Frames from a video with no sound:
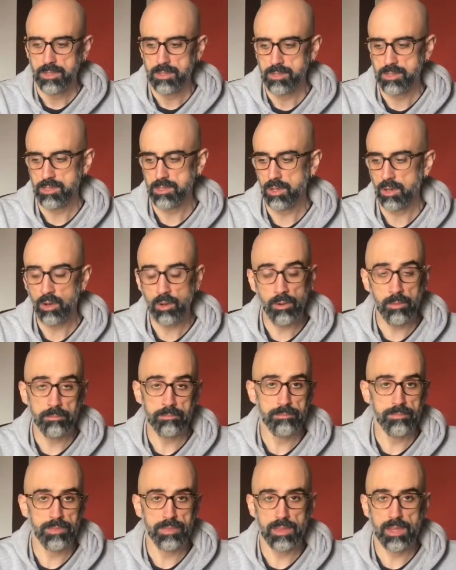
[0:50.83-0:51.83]

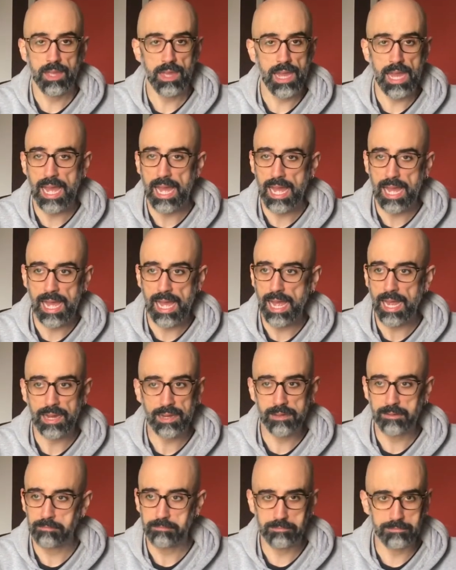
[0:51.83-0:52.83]
so
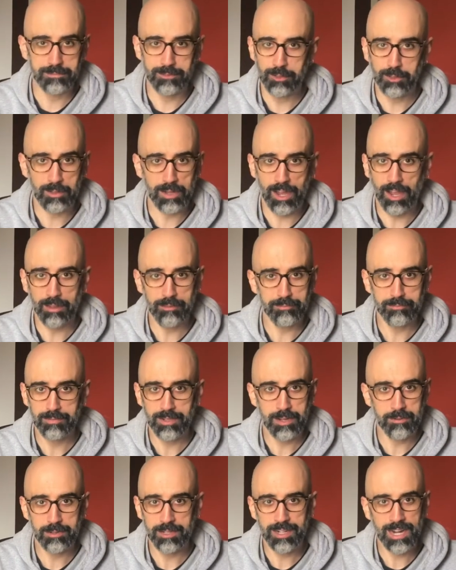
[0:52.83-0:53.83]
I've
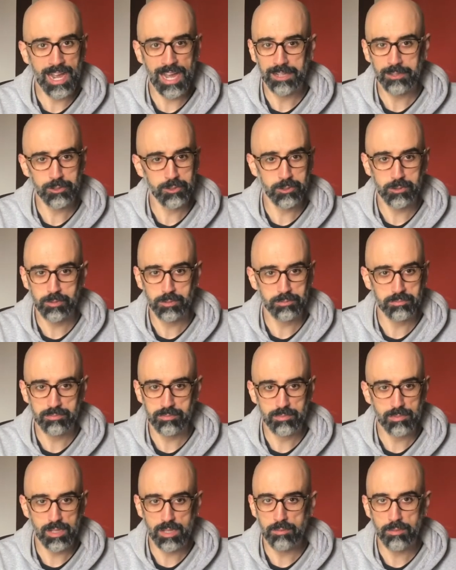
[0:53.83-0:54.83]
never had to
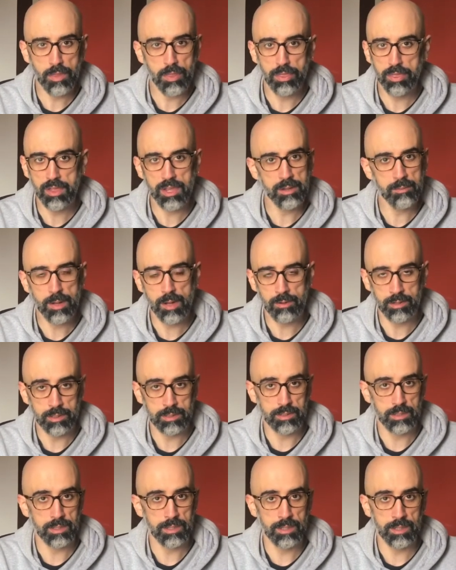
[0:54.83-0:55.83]
even think about
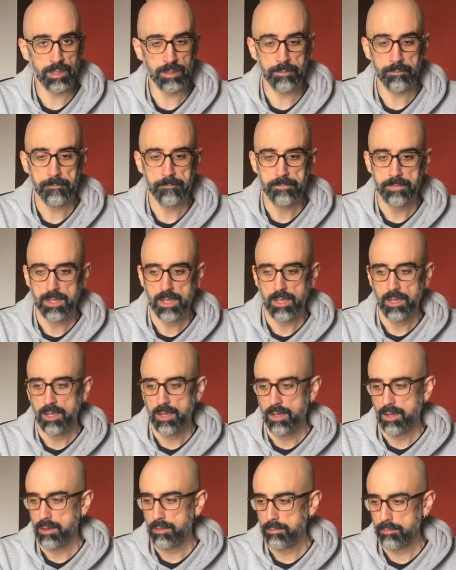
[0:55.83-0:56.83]
it.
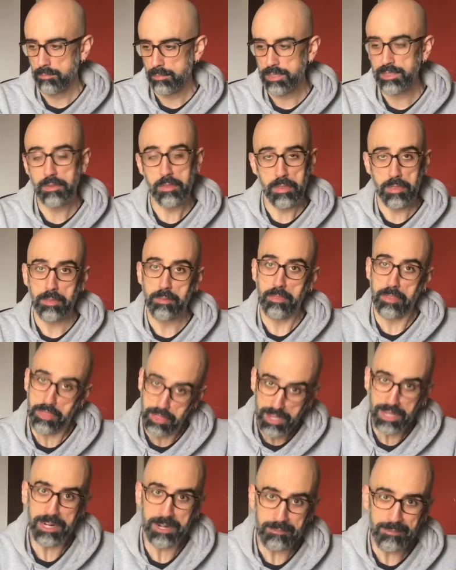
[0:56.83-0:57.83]
But
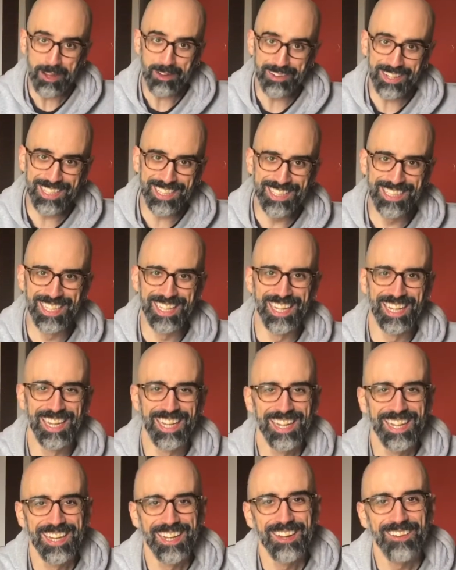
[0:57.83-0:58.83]
thinking about it,
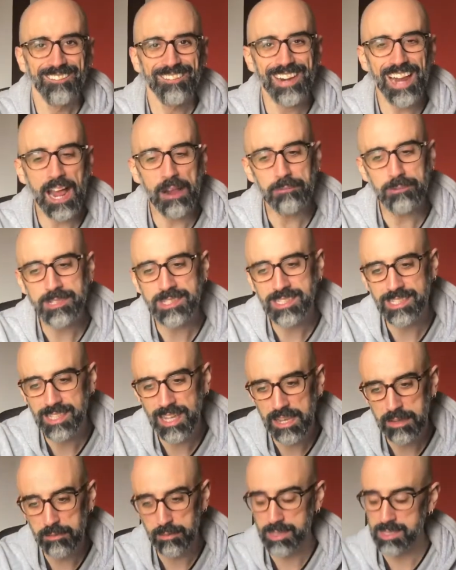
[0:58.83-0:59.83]
what I would
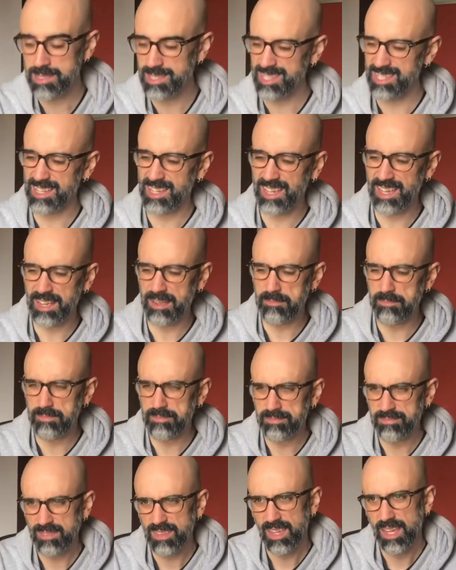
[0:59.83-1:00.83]
say it's
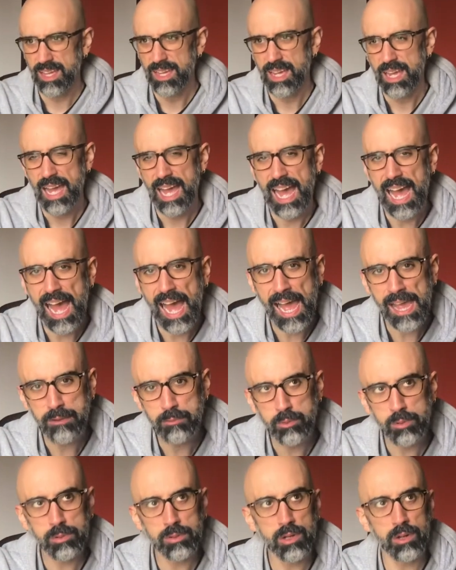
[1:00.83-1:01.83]

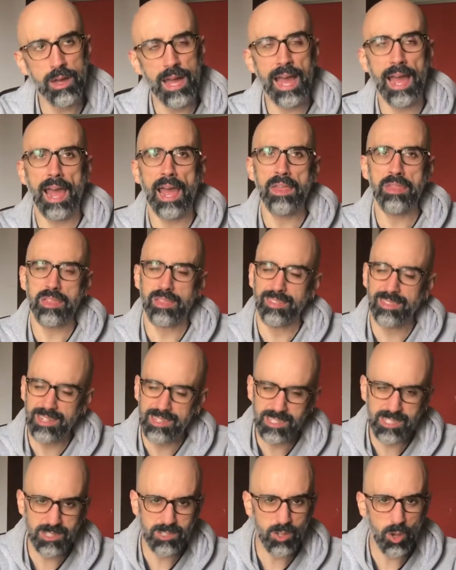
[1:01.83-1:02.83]
I think
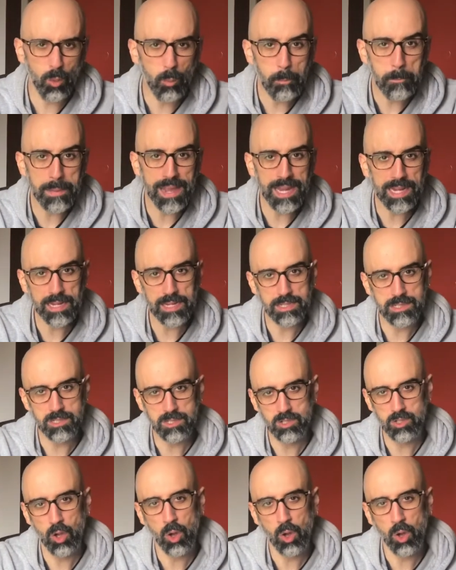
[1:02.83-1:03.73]
there's so many